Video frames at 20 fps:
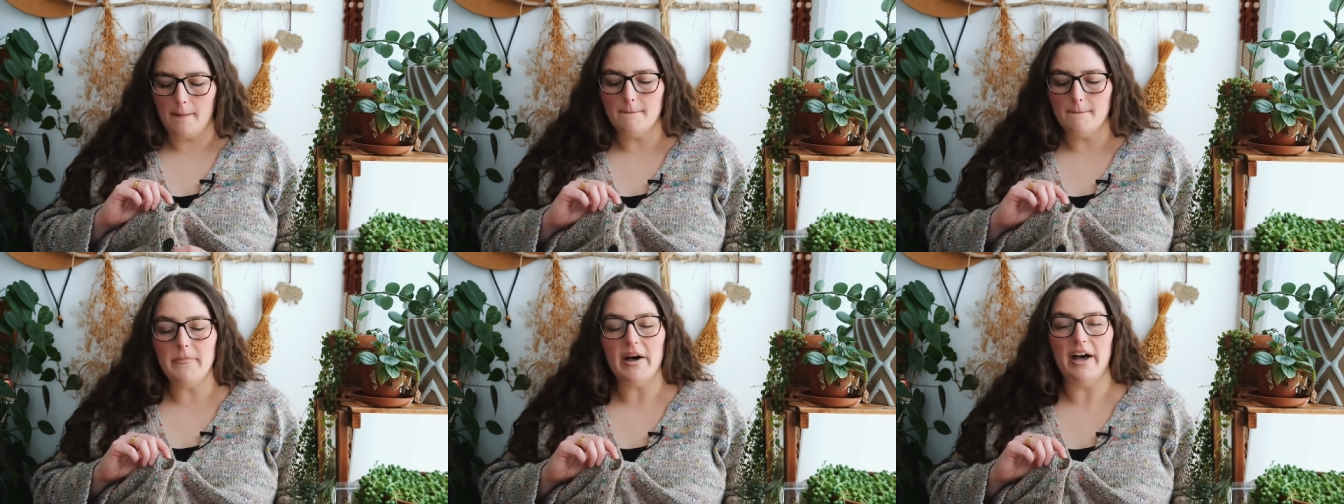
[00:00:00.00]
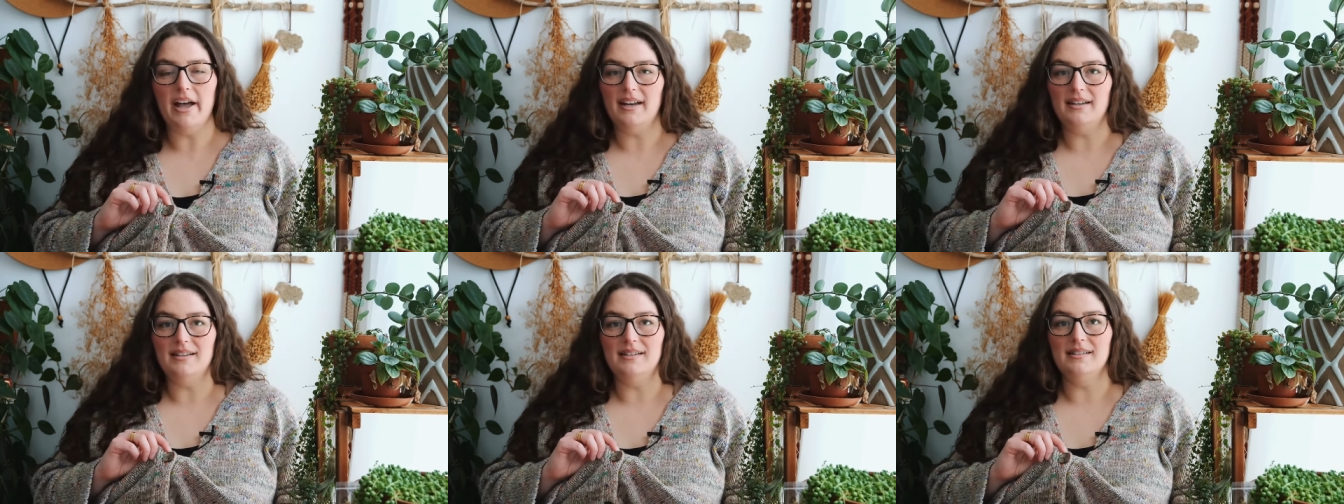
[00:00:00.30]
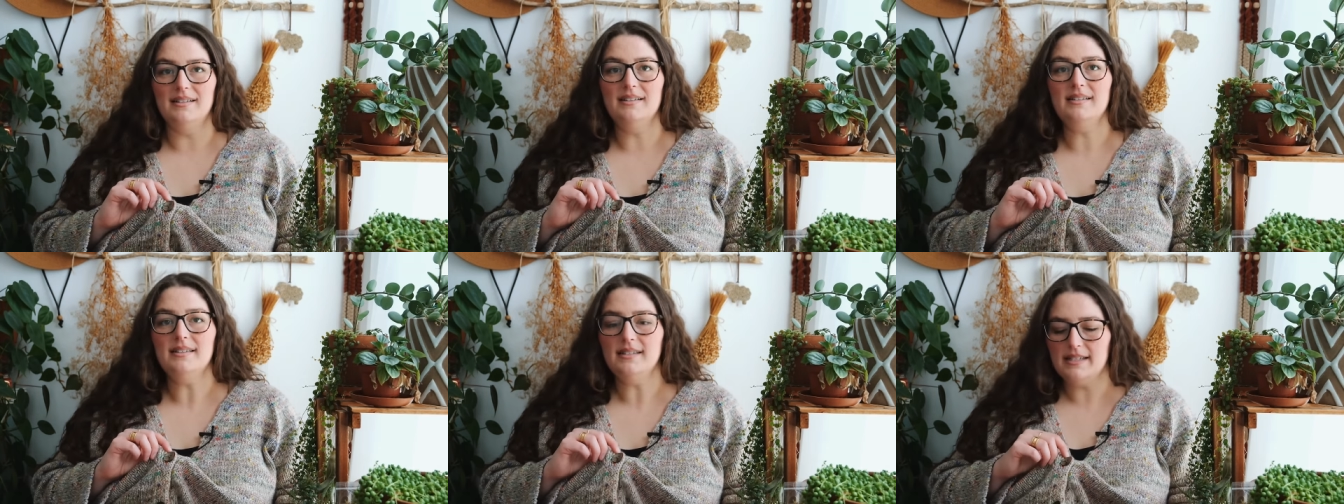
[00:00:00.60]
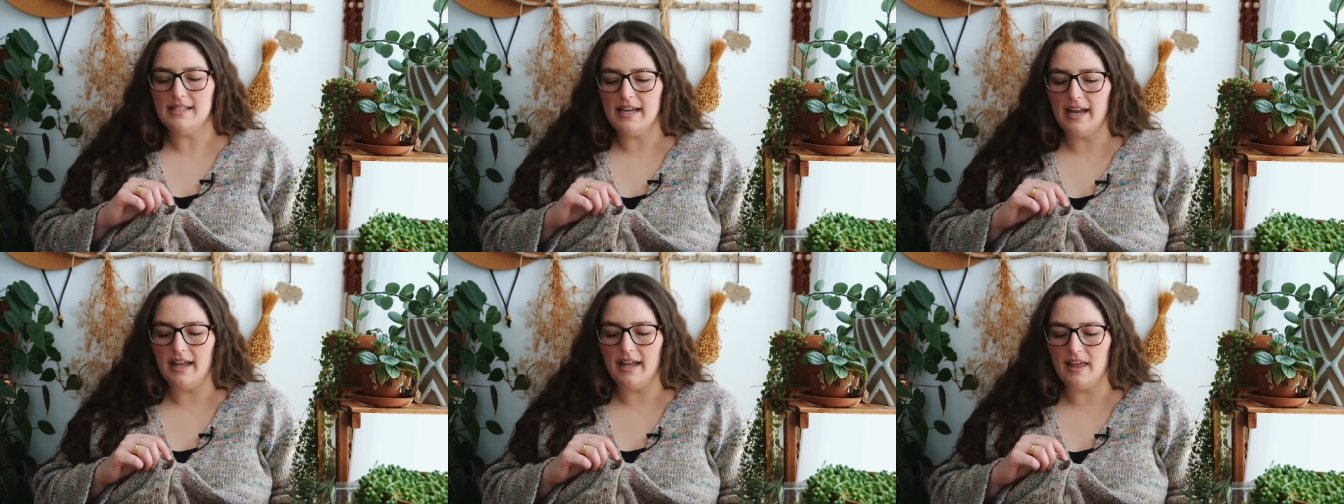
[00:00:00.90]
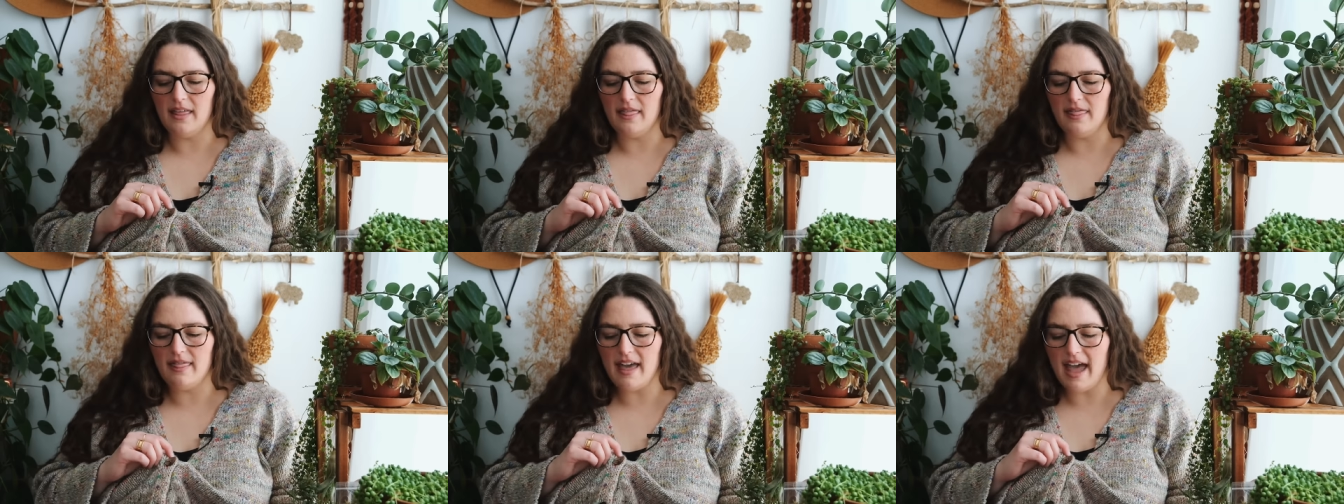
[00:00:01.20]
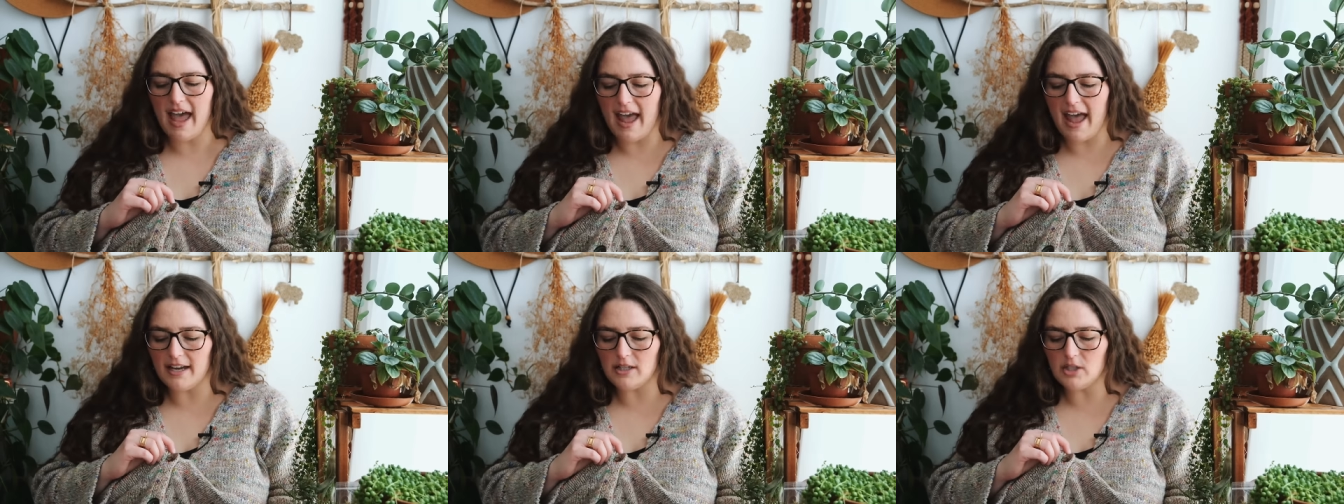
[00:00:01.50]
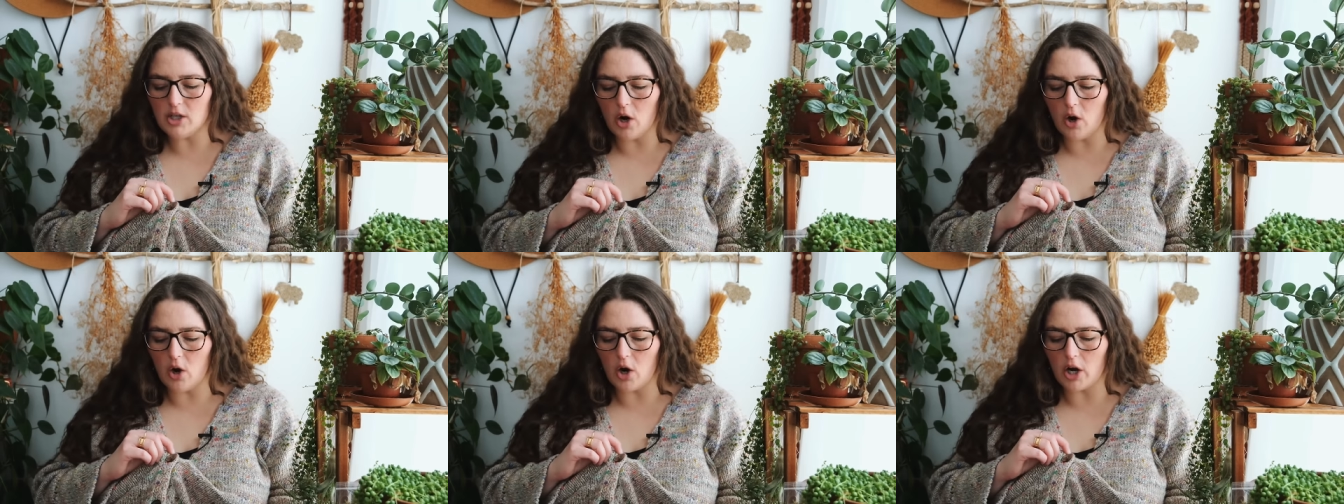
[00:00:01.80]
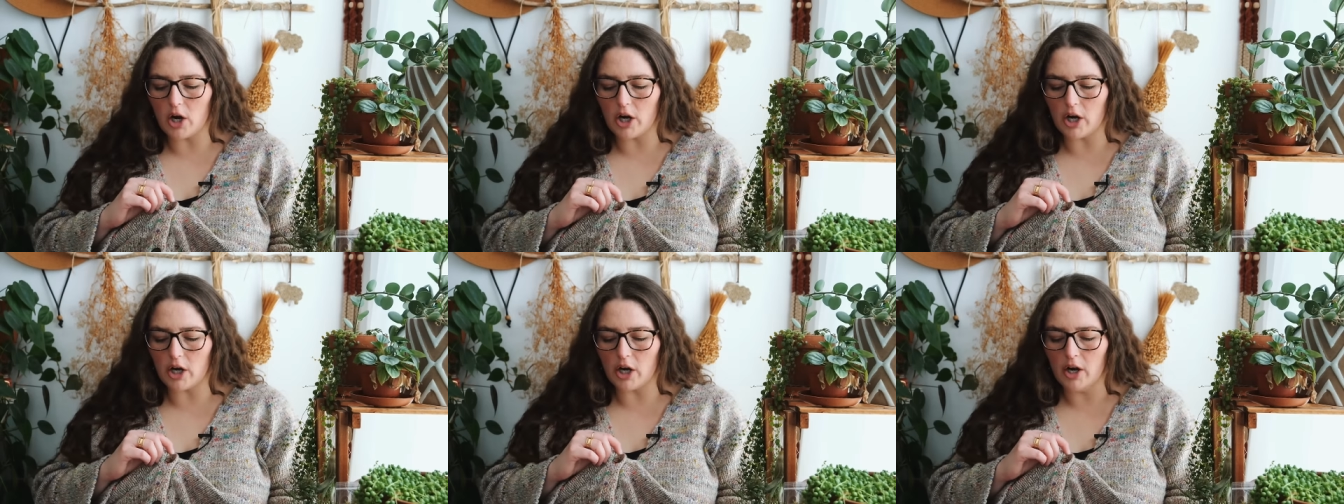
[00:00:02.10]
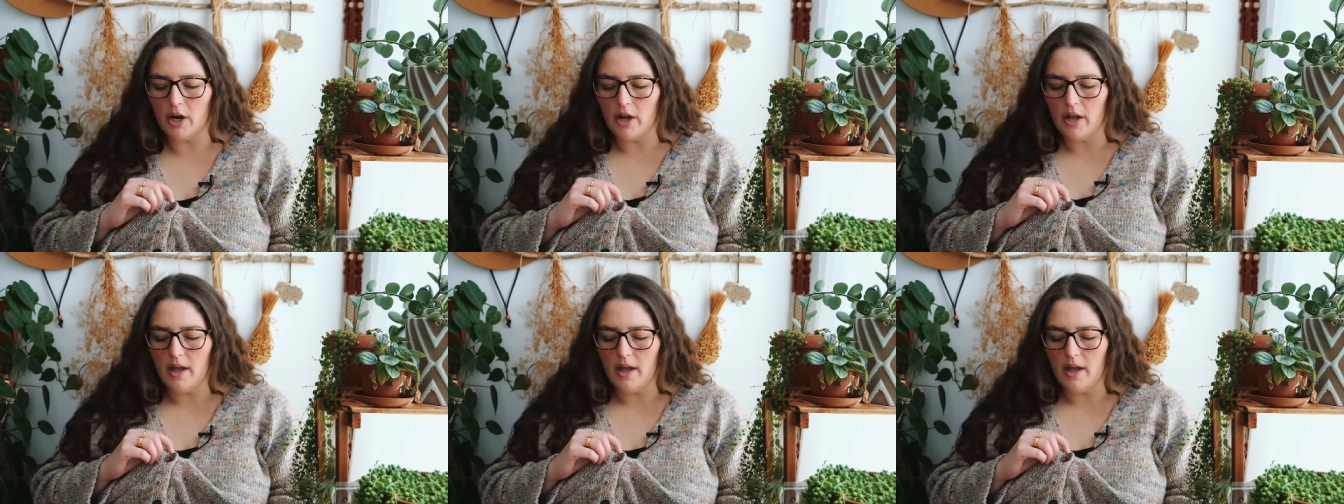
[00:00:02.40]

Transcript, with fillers: buttons that are